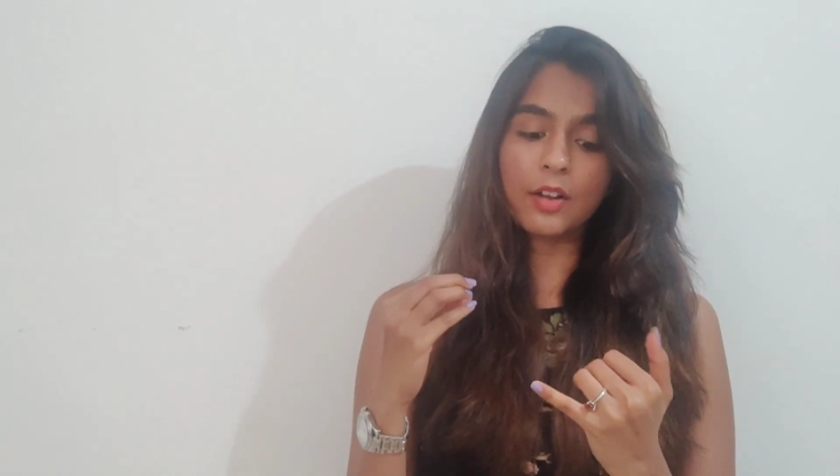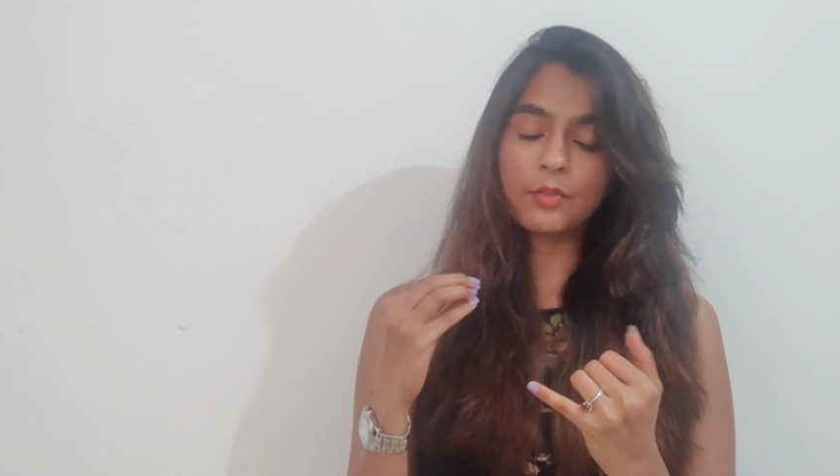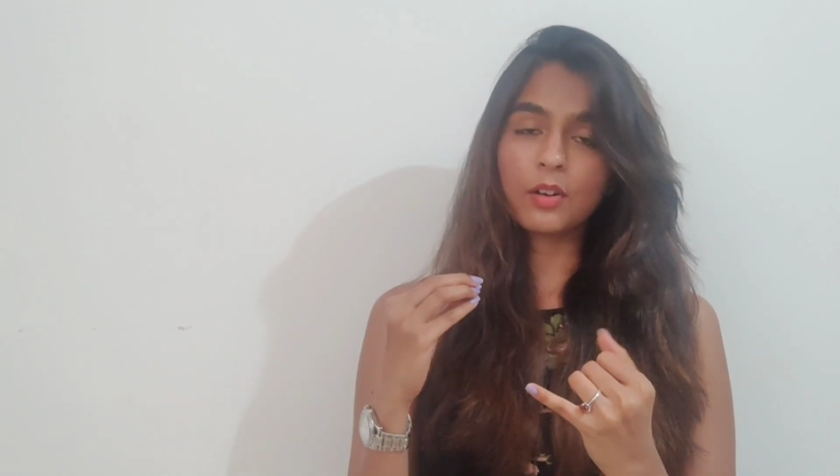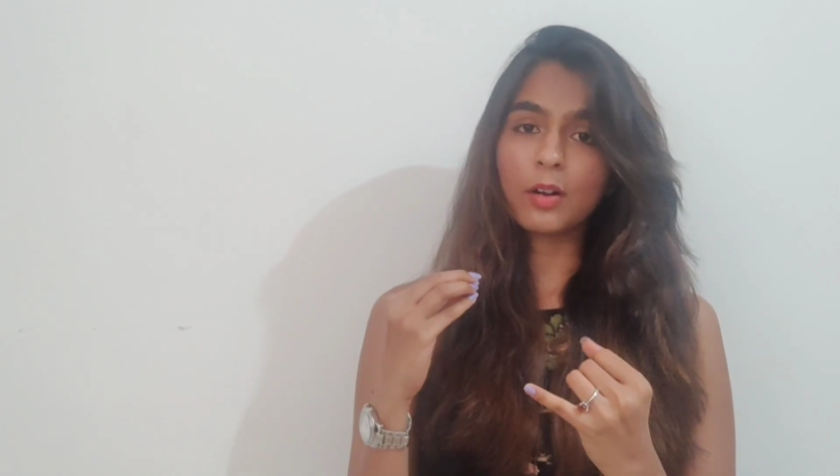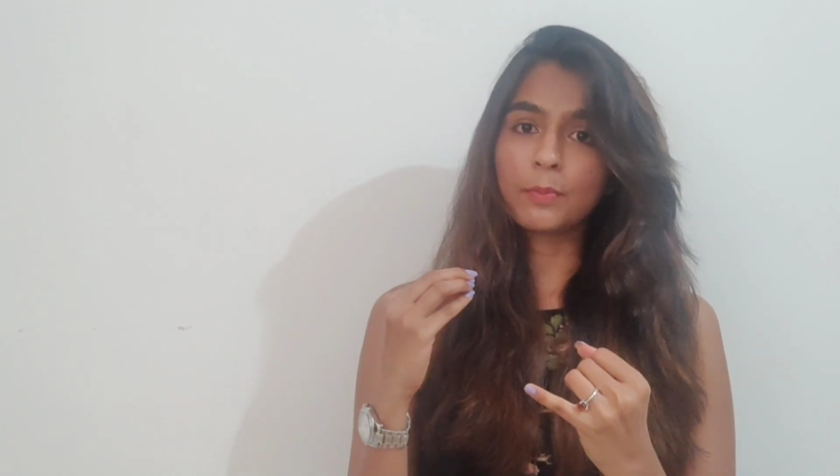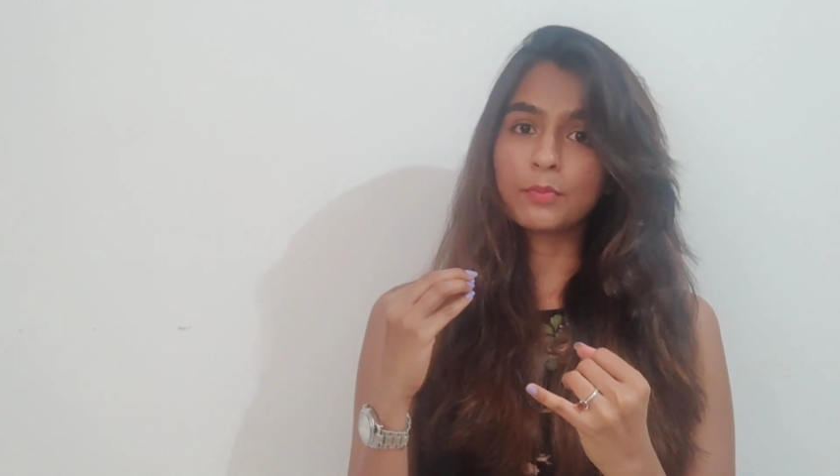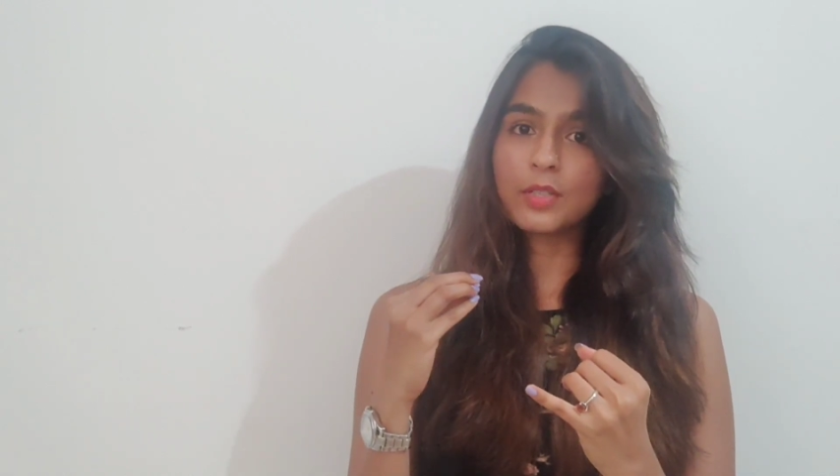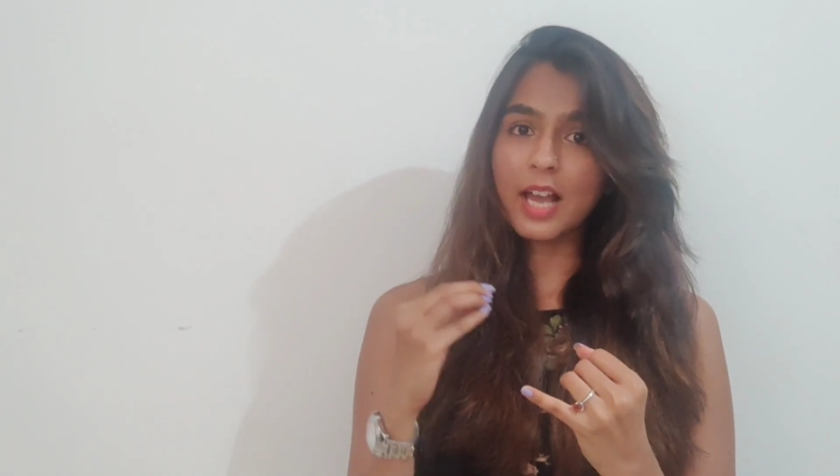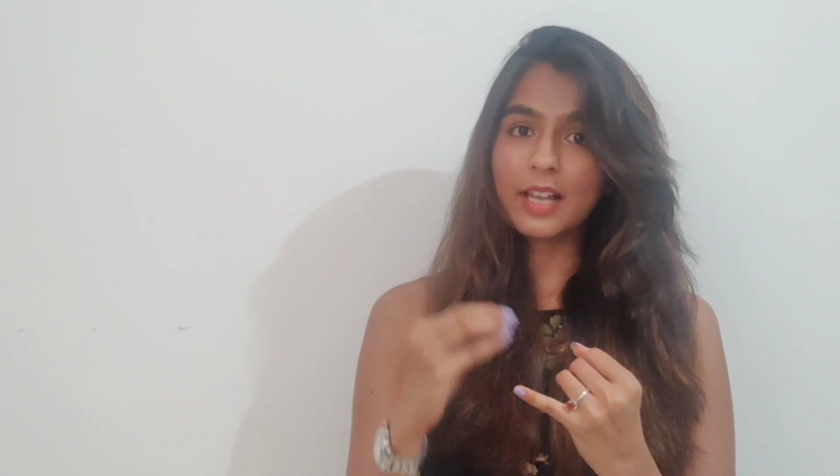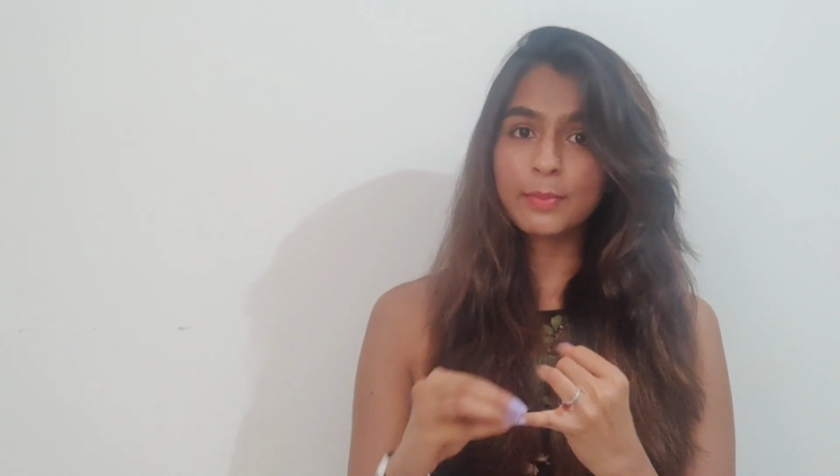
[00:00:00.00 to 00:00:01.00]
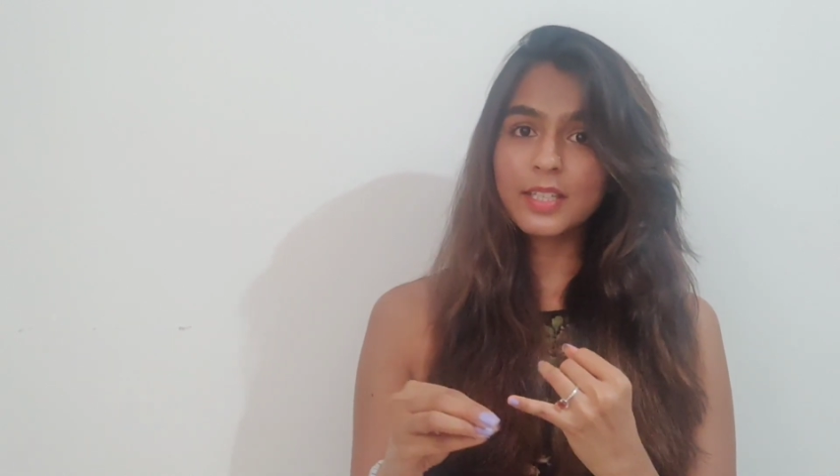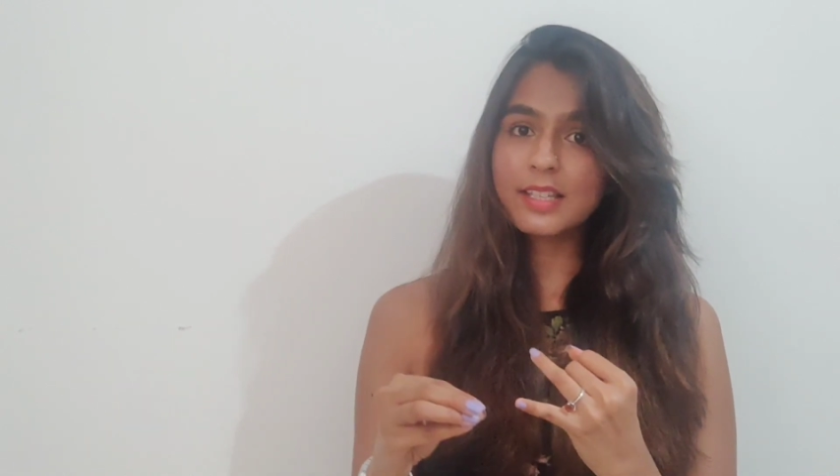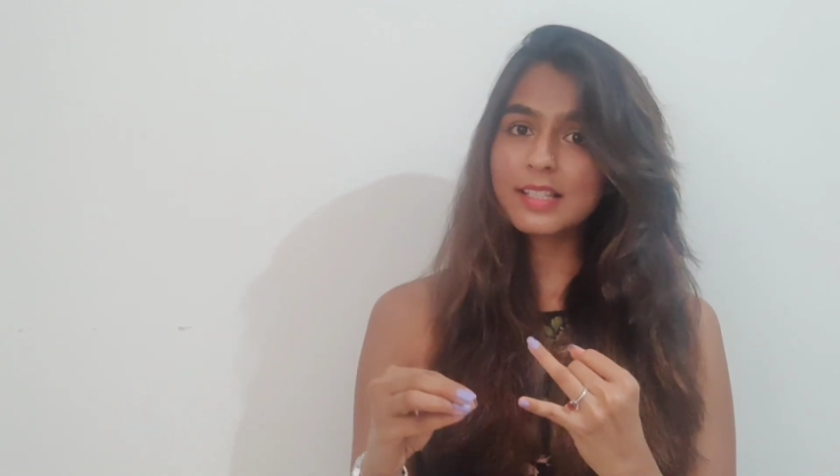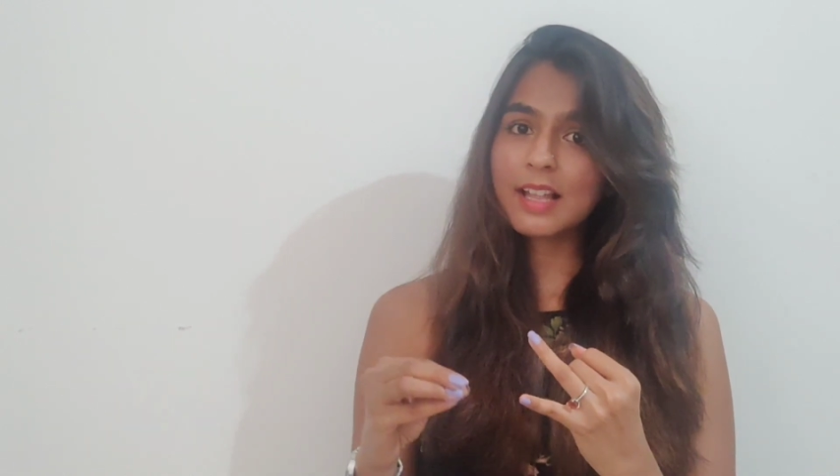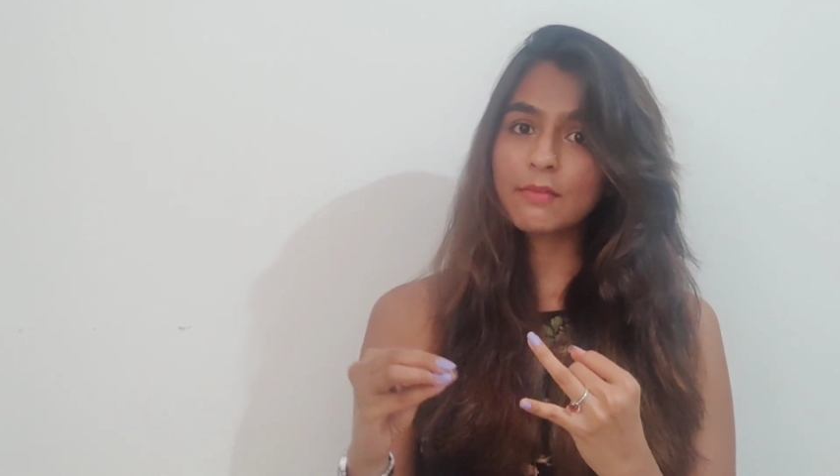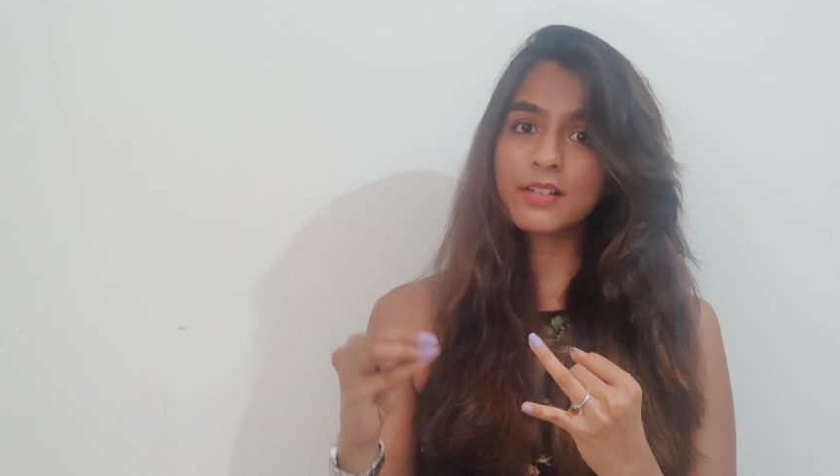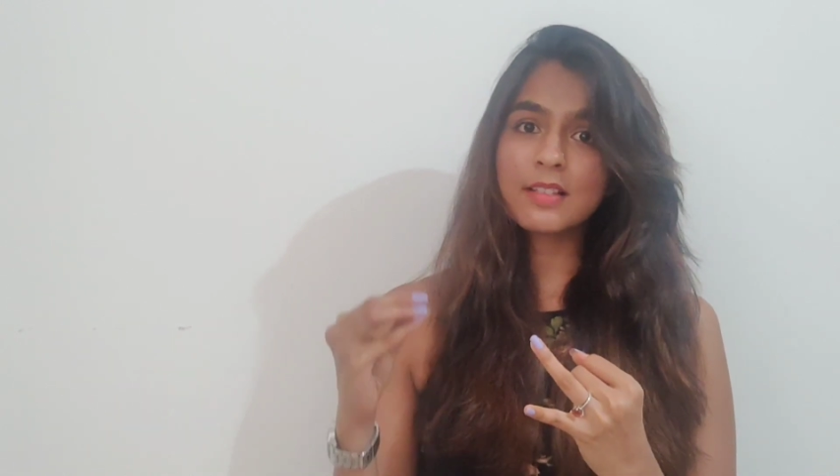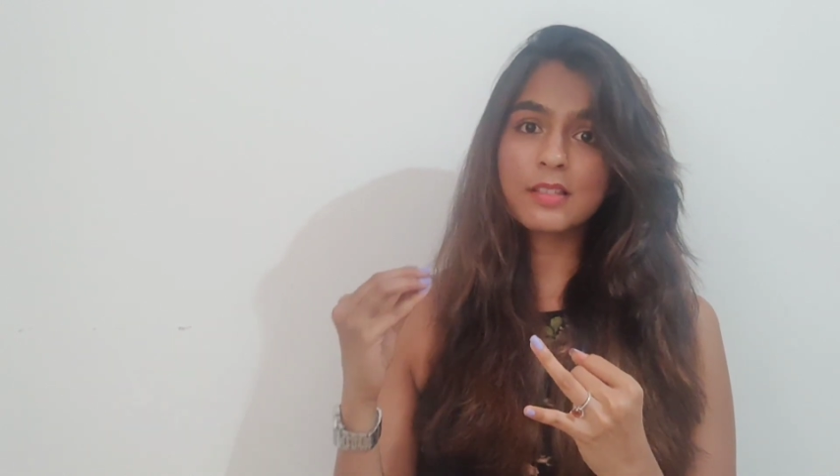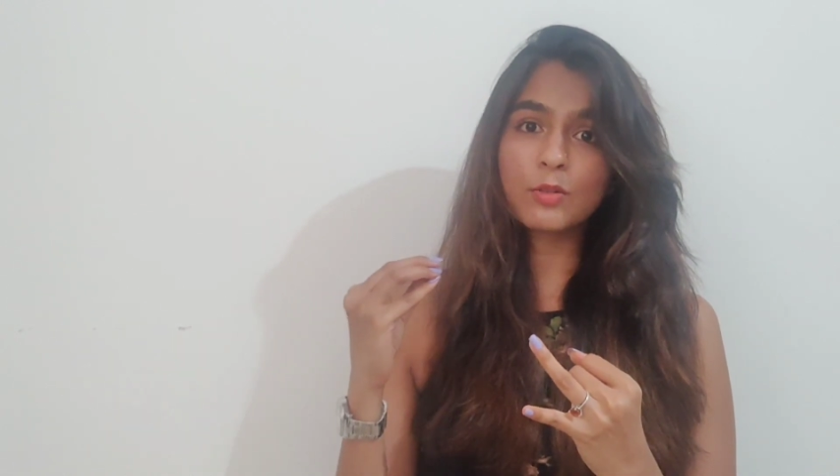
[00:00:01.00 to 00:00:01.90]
our diabetes levels,